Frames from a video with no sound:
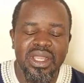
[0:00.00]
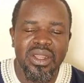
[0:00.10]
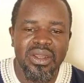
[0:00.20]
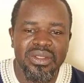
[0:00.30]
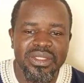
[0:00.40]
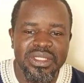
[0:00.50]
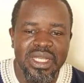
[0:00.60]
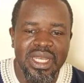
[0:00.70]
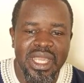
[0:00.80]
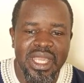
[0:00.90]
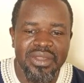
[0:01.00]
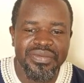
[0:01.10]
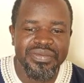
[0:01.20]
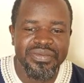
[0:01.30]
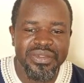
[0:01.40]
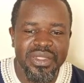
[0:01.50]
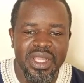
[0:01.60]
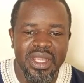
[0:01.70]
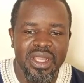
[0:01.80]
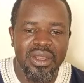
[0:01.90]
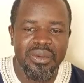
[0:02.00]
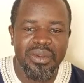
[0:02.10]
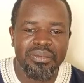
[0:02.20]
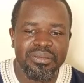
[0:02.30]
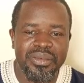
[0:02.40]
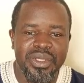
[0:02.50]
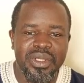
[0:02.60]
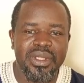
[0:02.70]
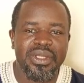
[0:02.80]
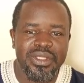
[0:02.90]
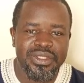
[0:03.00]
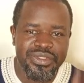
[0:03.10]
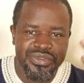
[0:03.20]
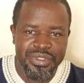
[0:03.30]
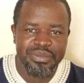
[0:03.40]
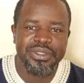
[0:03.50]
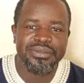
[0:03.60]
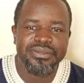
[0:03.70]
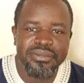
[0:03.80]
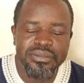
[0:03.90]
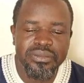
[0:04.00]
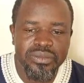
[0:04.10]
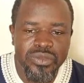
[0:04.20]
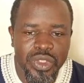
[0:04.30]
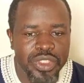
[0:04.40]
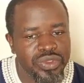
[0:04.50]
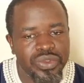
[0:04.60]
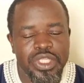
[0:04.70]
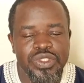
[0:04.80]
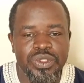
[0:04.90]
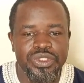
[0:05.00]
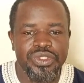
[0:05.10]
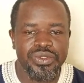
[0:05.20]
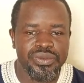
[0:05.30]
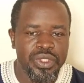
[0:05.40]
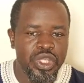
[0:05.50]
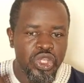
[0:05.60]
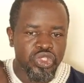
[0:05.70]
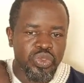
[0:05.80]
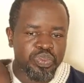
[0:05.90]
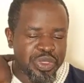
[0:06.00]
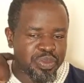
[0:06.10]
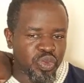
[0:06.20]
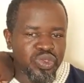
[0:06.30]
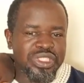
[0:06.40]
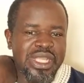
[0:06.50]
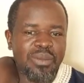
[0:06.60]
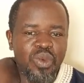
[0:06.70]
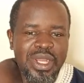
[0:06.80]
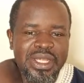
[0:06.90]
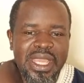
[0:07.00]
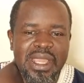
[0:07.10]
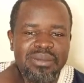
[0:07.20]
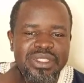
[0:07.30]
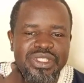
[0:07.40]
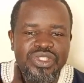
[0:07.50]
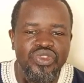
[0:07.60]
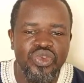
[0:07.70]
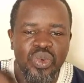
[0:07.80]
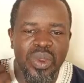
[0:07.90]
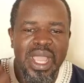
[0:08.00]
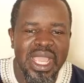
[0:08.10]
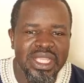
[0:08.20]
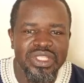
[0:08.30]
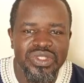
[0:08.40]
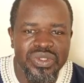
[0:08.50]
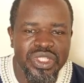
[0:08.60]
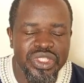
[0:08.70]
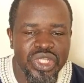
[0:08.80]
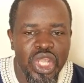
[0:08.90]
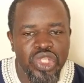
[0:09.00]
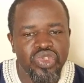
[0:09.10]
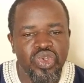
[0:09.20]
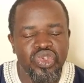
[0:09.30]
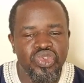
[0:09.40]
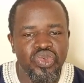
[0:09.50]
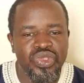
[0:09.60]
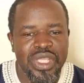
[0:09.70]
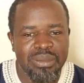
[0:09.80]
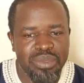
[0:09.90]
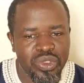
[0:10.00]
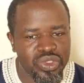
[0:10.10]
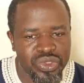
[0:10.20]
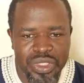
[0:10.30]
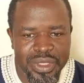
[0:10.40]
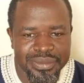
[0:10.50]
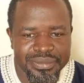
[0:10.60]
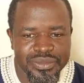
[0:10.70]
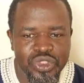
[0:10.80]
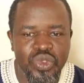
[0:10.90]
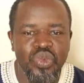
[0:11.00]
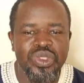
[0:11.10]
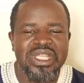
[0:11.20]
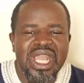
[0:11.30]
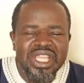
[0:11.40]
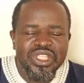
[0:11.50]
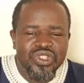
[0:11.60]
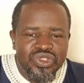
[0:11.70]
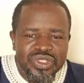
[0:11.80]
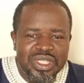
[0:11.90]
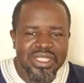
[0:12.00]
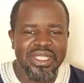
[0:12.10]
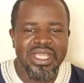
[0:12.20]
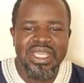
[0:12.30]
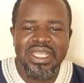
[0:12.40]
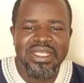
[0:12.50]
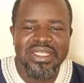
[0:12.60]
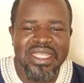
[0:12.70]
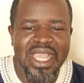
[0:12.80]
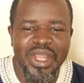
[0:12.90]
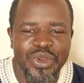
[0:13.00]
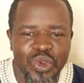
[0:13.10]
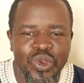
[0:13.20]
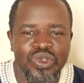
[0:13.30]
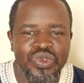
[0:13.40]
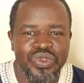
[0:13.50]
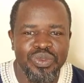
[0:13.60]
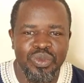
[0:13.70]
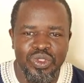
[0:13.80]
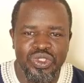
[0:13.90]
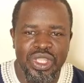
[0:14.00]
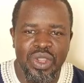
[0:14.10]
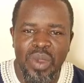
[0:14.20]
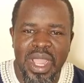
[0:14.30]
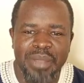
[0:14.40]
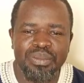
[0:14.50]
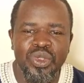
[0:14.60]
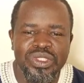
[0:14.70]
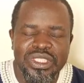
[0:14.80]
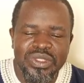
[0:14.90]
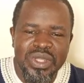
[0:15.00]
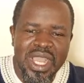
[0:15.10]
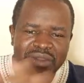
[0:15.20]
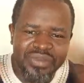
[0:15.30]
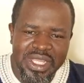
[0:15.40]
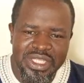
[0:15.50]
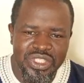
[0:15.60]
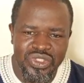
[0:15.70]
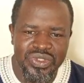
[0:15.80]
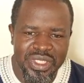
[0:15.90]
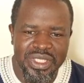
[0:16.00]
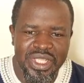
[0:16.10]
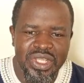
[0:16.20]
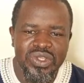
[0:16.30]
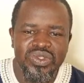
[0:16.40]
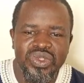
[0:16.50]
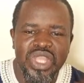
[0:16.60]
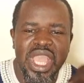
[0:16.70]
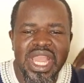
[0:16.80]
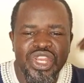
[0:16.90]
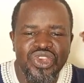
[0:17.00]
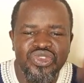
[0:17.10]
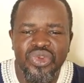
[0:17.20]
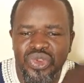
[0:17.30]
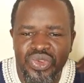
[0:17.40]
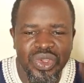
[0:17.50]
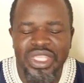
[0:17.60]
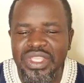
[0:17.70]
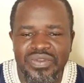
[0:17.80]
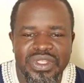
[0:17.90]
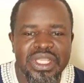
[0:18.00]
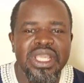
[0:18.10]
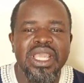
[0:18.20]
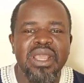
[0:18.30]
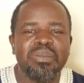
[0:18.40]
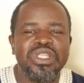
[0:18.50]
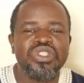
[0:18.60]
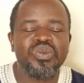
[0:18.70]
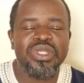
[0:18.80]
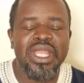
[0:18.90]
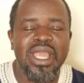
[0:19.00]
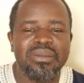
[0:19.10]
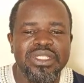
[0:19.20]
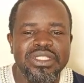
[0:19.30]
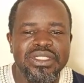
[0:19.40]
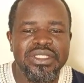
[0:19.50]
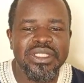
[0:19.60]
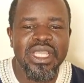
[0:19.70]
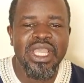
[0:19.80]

on the live uh, streaming. Okay, so let's continue. So people with type 1 diabetes require insulin to control their blood sugar. So without insulin, they cannot control the blood sugar. Why? Because they don't have any insulin. So any drug you're giving a person with diabetes